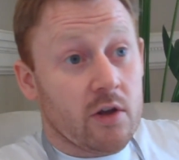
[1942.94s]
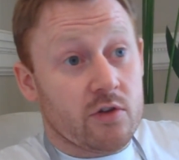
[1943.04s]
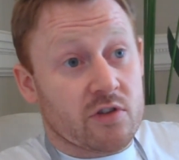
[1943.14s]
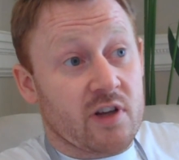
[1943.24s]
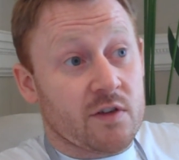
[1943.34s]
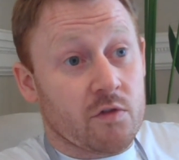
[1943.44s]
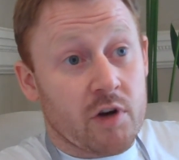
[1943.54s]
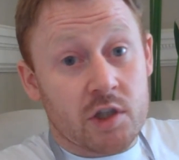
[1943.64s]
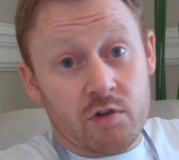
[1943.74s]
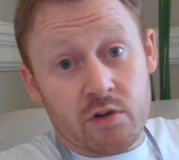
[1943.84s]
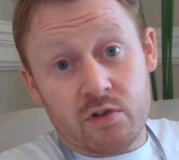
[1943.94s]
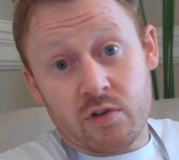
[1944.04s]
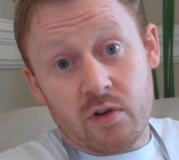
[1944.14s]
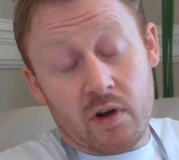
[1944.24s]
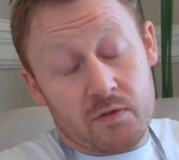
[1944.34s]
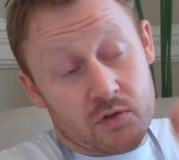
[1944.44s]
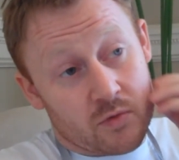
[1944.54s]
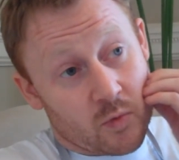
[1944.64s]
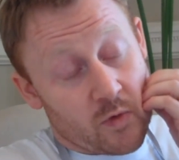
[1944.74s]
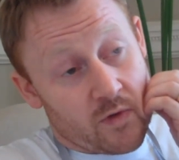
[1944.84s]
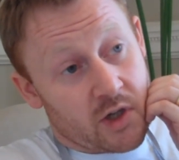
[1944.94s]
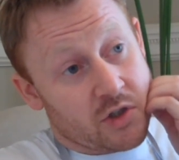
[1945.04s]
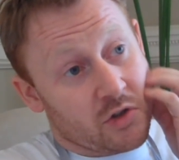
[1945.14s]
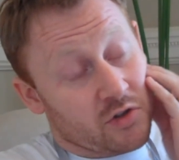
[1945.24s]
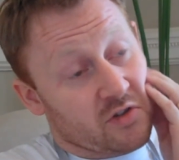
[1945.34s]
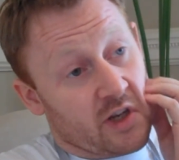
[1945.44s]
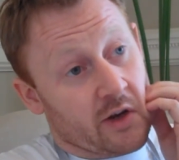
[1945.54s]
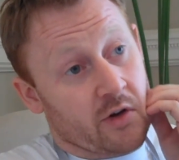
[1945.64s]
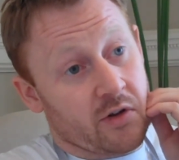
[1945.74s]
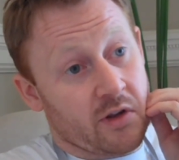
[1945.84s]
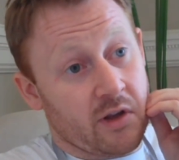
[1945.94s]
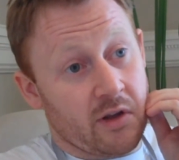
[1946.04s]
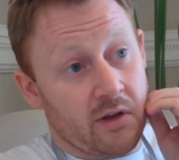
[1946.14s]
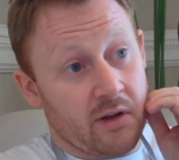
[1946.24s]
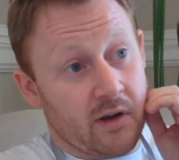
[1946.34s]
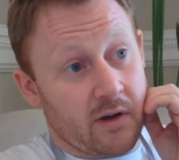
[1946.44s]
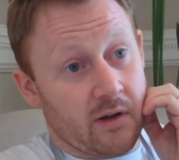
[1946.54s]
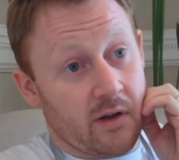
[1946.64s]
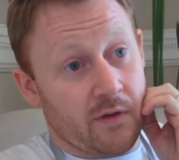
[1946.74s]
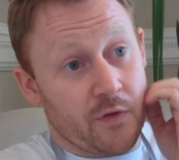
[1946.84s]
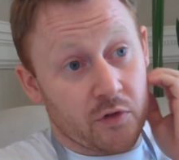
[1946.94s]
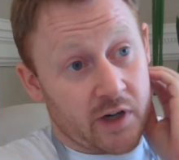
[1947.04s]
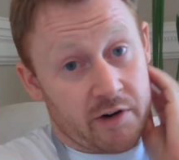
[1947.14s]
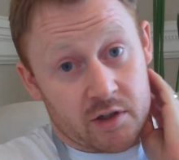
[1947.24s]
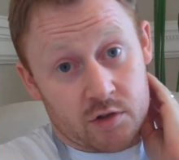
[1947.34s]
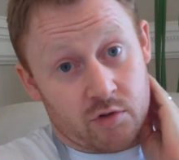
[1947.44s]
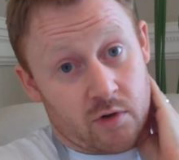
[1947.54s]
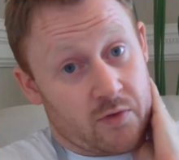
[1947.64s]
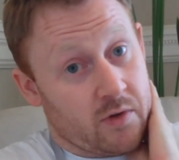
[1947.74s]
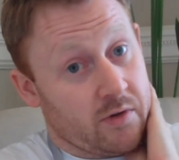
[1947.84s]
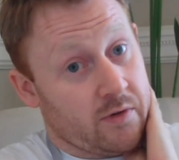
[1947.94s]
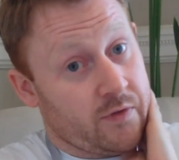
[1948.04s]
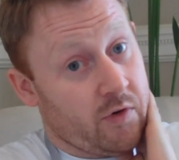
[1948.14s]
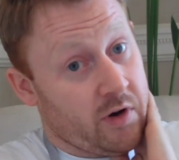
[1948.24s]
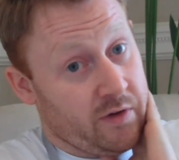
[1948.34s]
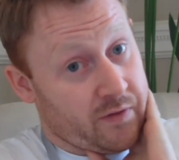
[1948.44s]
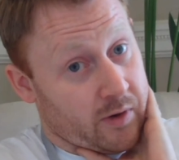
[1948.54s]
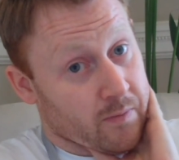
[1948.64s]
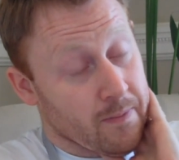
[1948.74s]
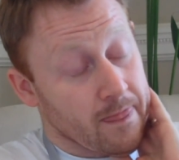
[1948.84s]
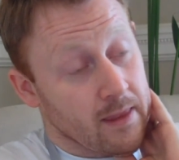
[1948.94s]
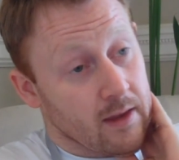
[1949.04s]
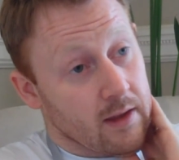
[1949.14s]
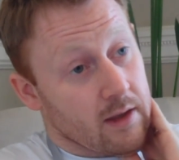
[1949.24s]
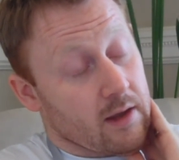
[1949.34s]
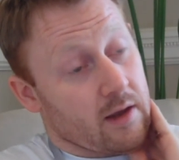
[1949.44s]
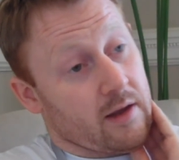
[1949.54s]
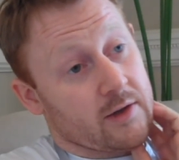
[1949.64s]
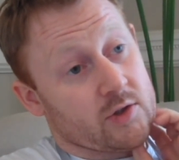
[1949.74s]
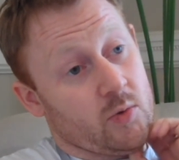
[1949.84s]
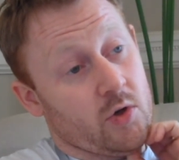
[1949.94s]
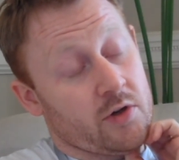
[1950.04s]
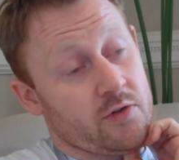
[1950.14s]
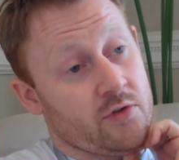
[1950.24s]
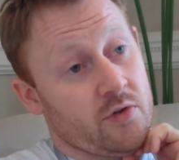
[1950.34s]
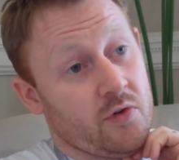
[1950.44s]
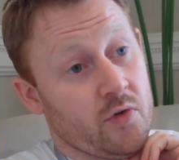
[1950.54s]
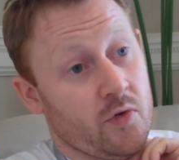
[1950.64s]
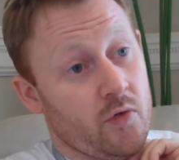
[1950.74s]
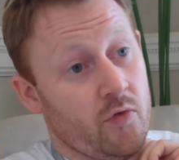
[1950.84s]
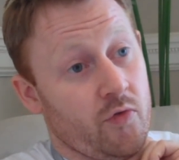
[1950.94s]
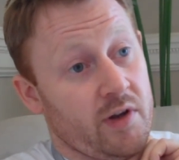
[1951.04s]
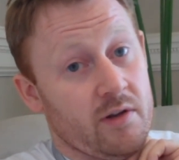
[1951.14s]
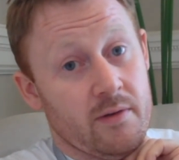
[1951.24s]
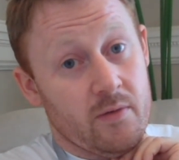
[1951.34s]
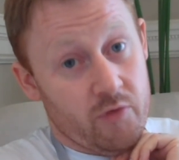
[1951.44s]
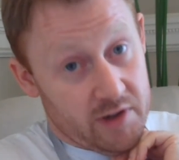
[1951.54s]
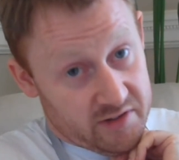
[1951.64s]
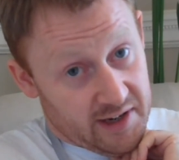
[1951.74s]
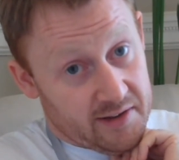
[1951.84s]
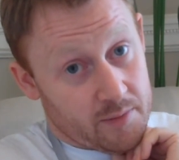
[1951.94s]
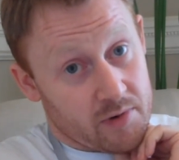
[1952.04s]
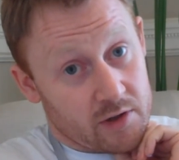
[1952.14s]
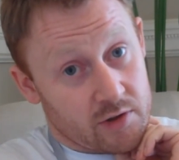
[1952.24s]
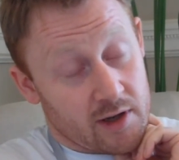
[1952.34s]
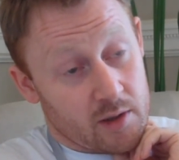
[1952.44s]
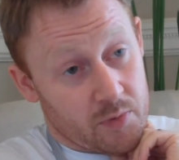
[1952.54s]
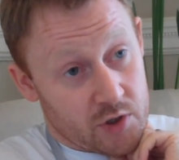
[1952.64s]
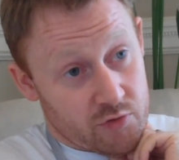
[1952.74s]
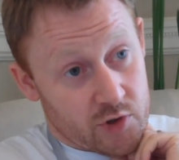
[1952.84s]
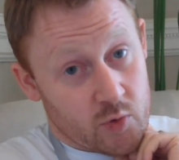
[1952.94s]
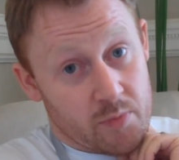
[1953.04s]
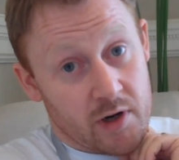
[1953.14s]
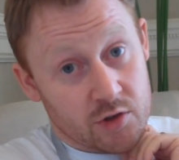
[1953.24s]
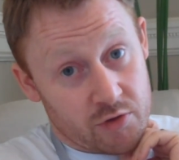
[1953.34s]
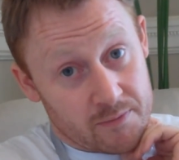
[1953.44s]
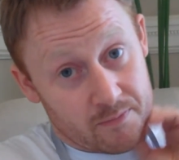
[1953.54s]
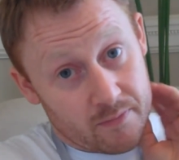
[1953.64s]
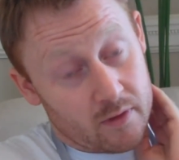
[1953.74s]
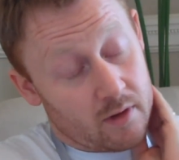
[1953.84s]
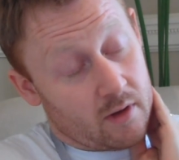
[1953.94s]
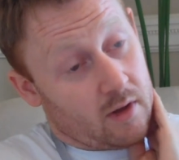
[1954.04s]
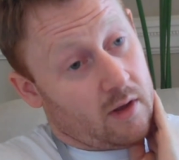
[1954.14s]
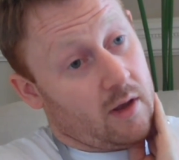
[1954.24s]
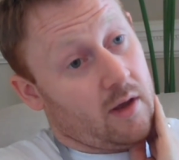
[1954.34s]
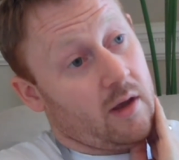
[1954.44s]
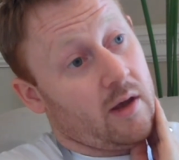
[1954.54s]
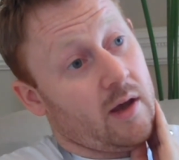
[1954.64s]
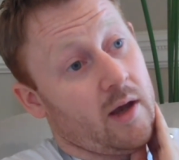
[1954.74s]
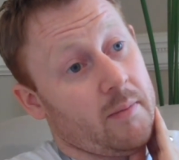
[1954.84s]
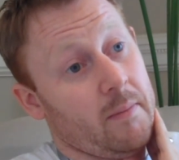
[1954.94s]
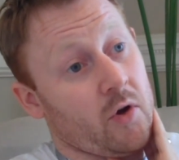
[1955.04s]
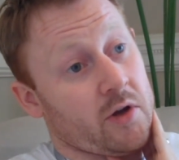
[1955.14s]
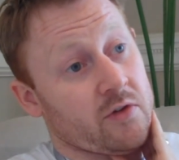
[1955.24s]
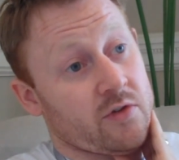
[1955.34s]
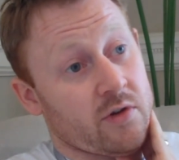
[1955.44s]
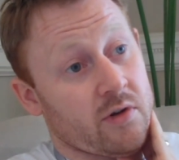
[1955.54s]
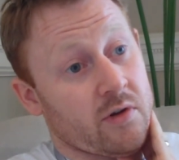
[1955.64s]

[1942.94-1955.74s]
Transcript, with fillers: successful restaurants. I've we've literally just taken on the food director's role for the for Rockliffe now. Uh, so looking to re yes. redesign the uh, the bistro to a brasserie, uh, and I'm looking to